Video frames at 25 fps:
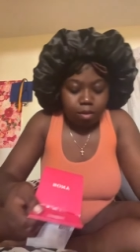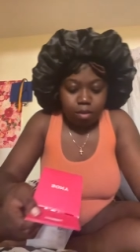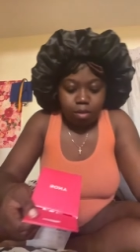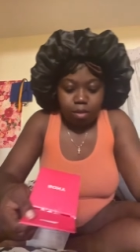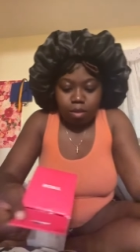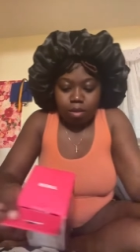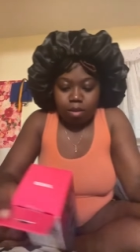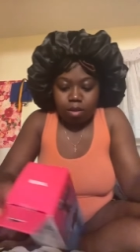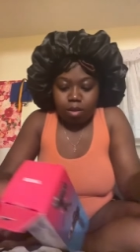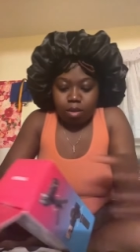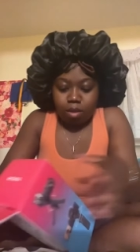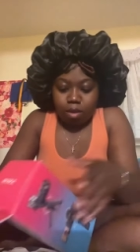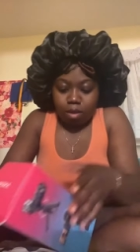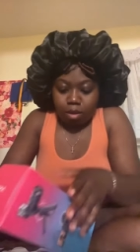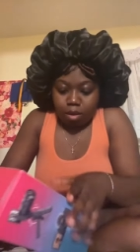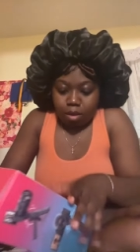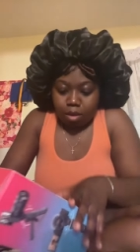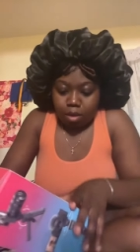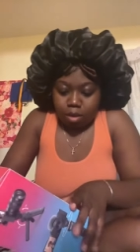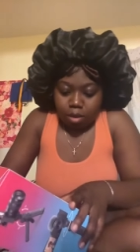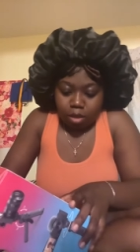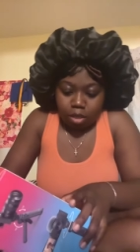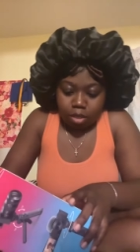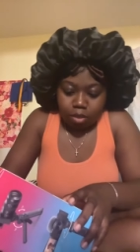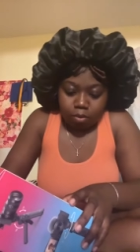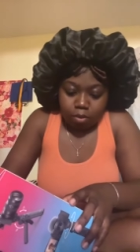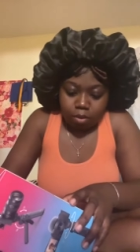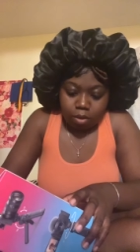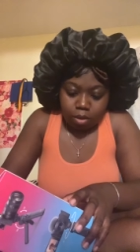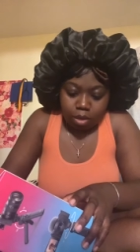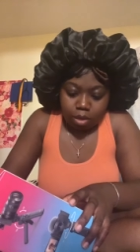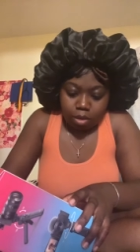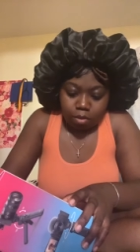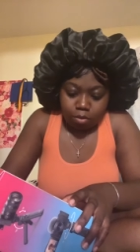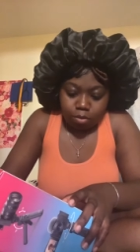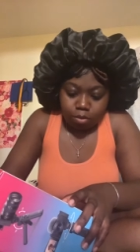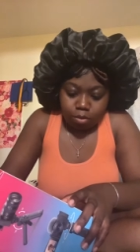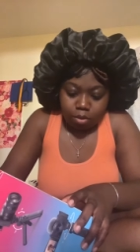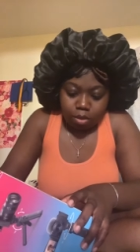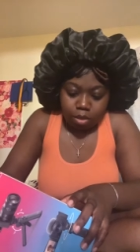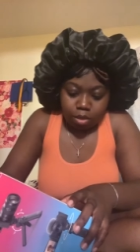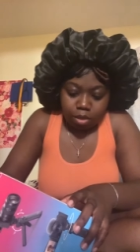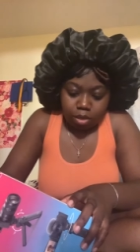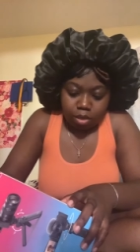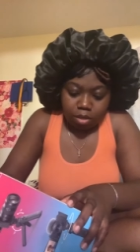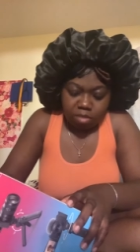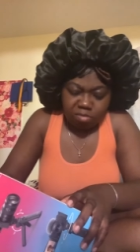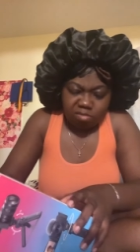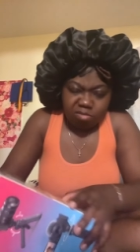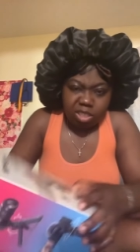This one comes with a
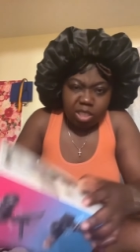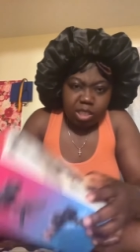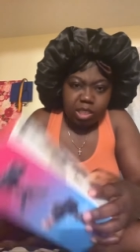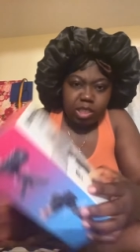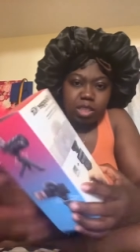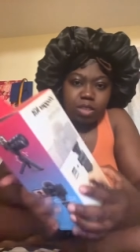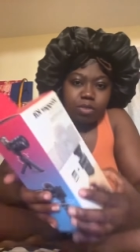64